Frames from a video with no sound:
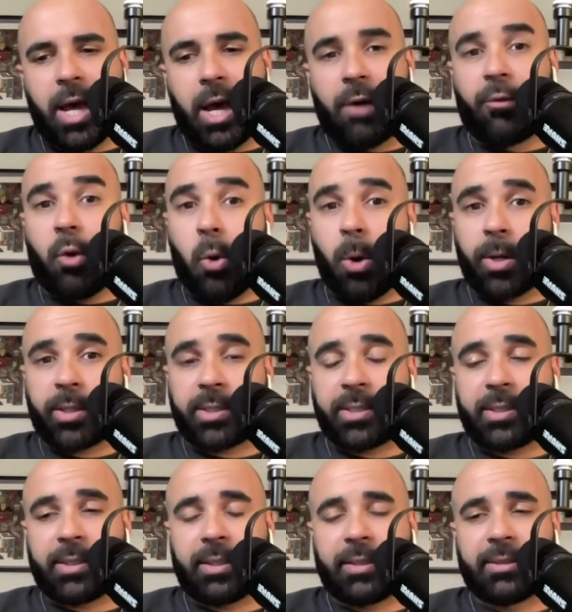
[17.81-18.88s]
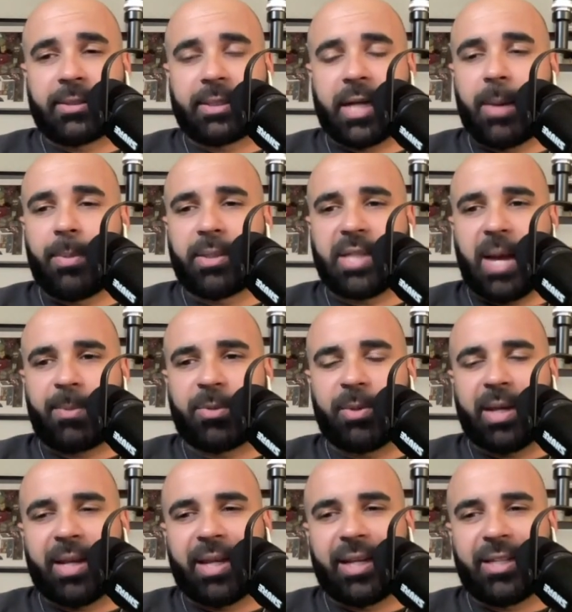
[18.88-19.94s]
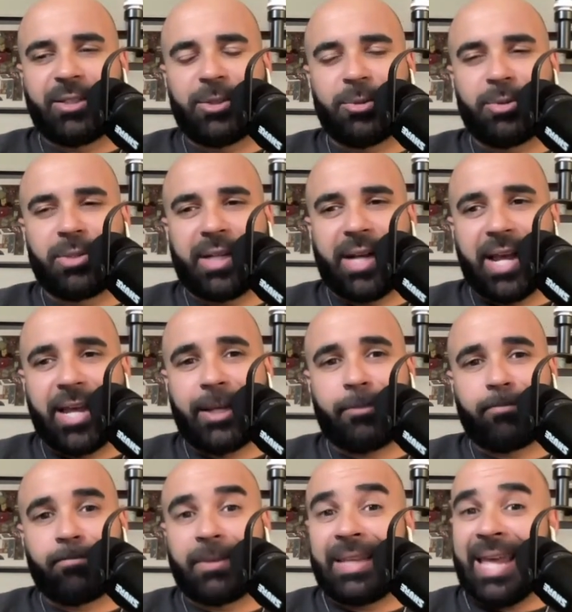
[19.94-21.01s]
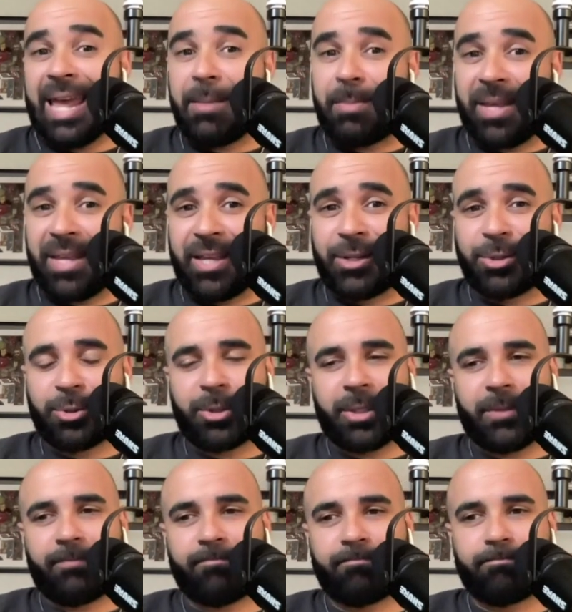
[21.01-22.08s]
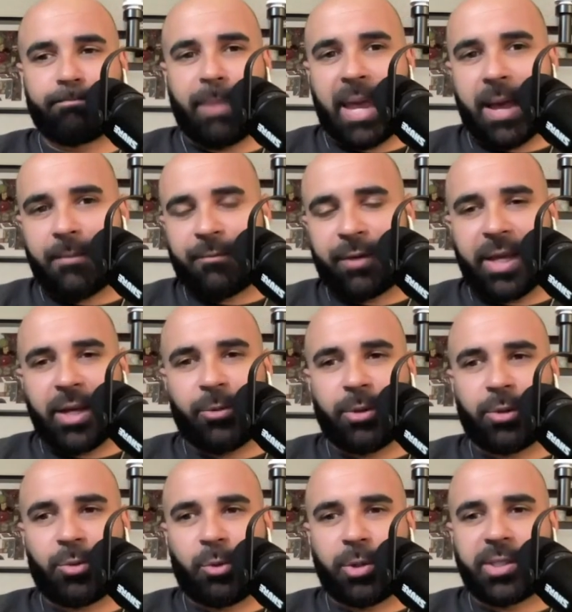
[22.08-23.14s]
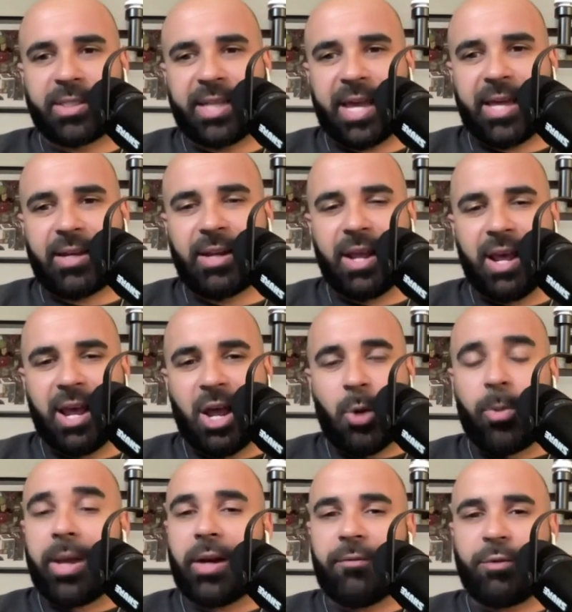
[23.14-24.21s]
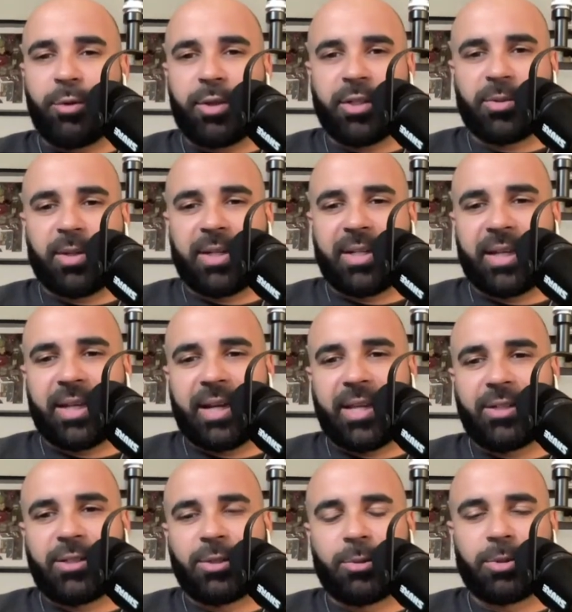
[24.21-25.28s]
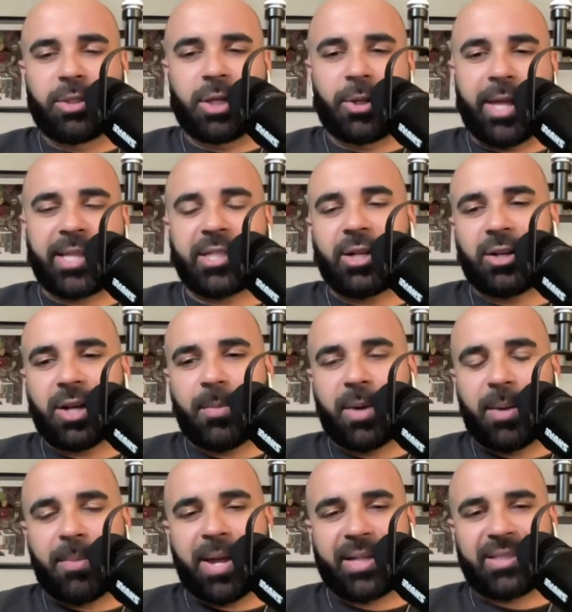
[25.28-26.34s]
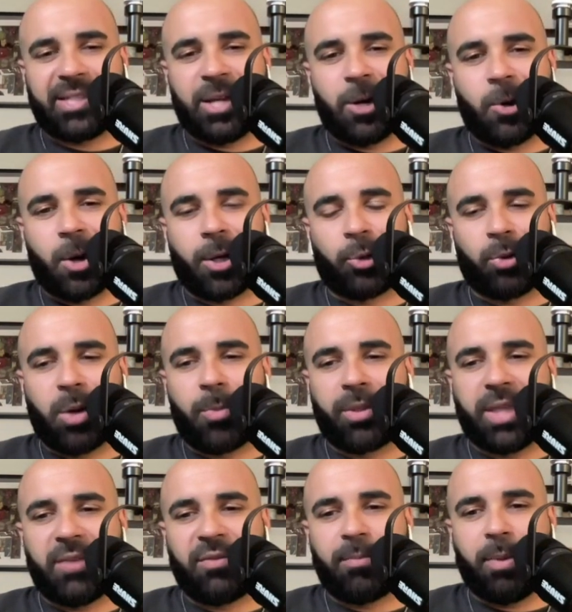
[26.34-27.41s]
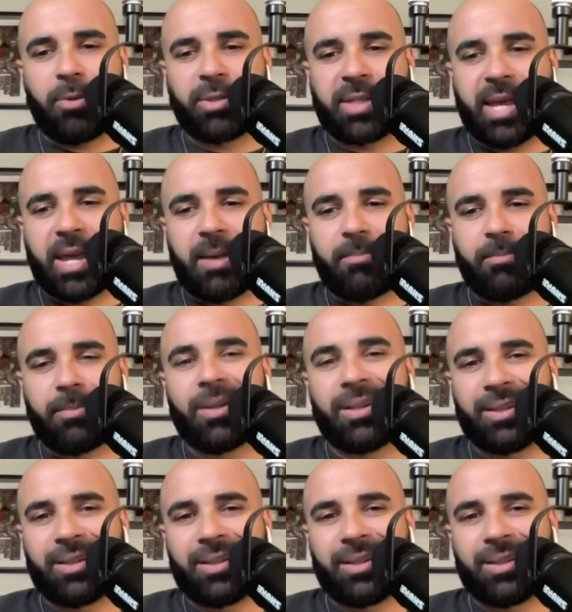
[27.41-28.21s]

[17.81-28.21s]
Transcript: Of course, there's a couple of topics we got to get into tonight. KP injury, Bam flagrant towards the end. We got a few things we need to get into, so that's all coming up next here on Green With Envy postgame.